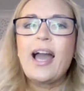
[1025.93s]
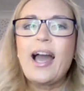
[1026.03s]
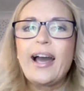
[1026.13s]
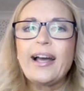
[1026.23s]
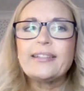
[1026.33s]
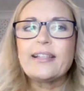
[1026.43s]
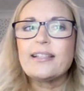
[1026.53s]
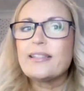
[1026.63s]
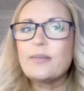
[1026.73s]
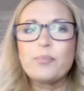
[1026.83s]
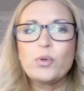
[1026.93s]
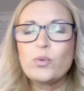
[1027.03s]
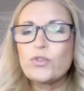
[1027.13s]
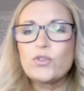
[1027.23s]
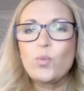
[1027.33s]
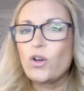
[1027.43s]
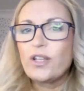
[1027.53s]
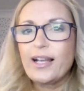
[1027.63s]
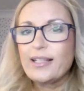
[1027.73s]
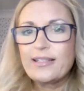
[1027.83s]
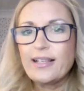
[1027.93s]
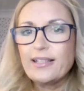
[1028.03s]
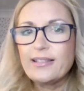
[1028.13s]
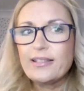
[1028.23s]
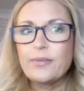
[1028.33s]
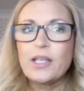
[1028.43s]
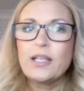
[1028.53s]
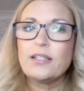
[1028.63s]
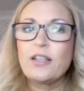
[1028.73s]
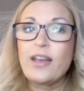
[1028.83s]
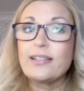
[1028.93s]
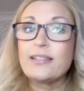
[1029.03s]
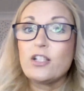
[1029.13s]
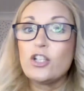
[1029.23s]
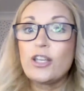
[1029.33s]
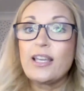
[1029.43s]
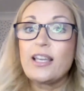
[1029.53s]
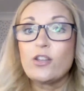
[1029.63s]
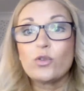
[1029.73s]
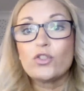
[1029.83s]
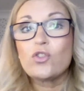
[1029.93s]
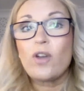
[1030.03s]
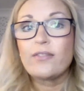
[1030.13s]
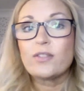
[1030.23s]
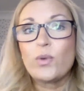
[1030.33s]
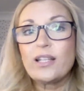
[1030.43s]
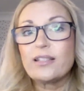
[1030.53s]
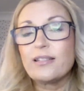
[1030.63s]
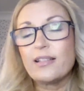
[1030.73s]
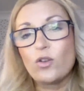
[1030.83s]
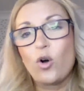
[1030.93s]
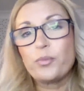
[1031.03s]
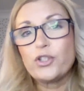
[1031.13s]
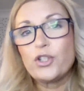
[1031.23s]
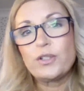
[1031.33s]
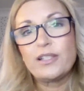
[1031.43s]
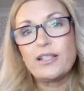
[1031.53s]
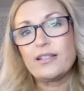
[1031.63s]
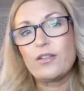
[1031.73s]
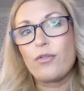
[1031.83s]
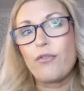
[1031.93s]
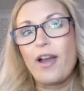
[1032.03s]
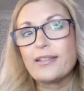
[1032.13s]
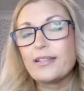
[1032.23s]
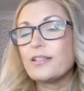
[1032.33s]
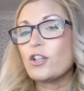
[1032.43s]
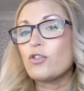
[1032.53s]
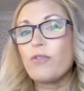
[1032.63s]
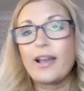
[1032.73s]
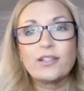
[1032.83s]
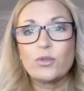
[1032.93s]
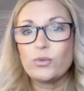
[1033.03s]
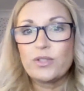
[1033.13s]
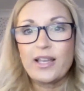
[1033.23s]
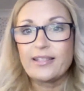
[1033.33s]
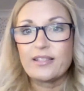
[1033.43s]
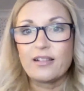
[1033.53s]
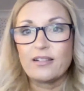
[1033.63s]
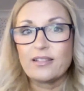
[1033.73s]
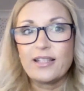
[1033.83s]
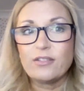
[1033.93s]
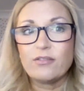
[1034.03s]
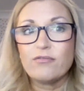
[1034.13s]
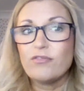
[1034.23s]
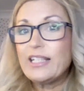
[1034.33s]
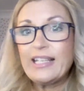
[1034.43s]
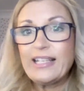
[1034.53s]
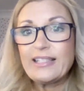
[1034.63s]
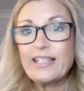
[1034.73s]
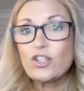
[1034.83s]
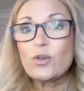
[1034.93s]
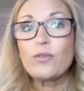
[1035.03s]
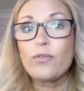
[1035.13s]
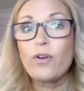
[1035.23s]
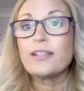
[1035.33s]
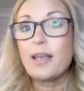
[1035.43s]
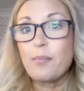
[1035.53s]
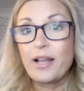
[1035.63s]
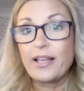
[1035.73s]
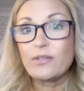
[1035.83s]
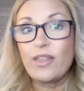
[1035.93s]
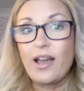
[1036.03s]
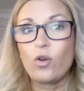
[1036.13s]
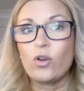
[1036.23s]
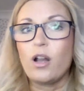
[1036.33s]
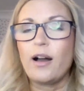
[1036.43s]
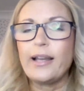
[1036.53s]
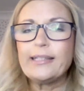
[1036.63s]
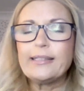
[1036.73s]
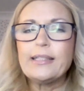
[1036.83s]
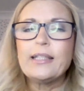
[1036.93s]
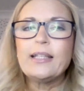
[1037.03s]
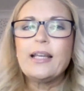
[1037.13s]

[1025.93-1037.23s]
And a simple SWOT analysis. So that's looking at your strengths, weaknesses, opportunities, and threats is a great tool to get started. Really easy. And you can find templates for that online.